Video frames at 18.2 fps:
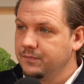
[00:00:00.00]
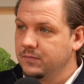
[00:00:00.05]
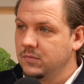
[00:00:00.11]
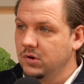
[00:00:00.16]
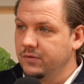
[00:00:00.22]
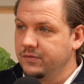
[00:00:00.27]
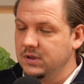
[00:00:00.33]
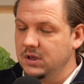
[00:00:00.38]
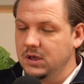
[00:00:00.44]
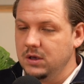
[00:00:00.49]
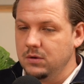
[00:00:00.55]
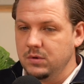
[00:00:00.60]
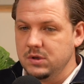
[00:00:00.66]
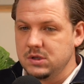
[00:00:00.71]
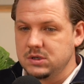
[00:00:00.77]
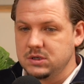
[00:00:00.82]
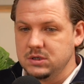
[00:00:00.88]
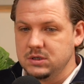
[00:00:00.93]
of the Year,
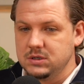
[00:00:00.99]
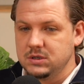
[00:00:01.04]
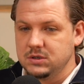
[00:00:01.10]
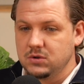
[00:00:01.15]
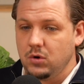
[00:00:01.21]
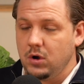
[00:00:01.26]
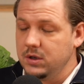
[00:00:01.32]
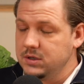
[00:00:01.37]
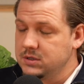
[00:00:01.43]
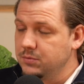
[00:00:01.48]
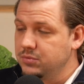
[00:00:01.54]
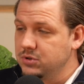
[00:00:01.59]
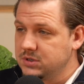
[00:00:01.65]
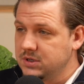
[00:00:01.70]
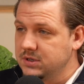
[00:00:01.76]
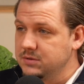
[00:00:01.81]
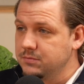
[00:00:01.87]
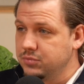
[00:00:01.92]
which is it's a
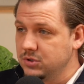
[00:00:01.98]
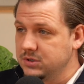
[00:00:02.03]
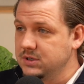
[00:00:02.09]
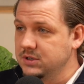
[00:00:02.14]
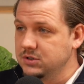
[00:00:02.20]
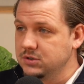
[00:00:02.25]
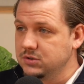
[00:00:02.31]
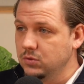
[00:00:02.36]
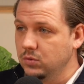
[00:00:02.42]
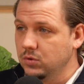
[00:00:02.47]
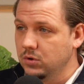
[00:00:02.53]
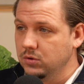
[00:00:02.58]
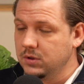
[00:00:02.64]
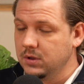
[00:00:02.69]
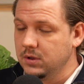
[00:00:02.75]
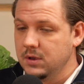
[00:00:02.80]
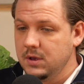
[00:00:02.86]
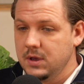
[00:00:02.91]
prestigious
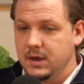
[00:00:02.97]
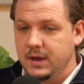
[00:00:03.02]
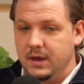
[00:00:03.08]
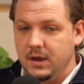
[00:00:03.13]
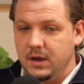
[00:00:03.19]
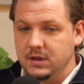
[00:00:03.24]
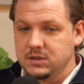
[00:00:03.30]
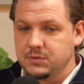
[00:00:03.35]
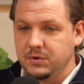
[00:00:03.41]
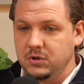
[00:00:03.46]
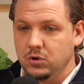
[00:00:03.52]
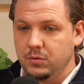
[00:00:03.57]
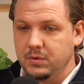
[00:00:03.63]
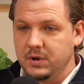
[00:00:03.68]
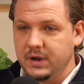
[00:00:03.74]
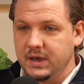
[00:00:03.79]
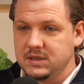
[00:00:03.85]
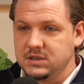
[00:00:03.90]
award to be
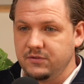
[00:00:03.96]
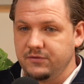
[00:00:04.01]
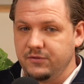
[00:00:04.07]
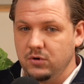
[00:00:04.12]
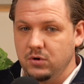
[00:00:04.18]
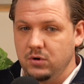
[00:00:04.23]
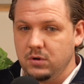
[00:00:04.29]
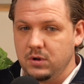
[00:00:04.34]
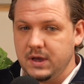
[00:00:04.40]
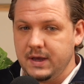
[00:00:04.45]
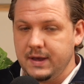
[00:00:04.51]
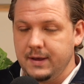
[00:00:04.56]
nominated for,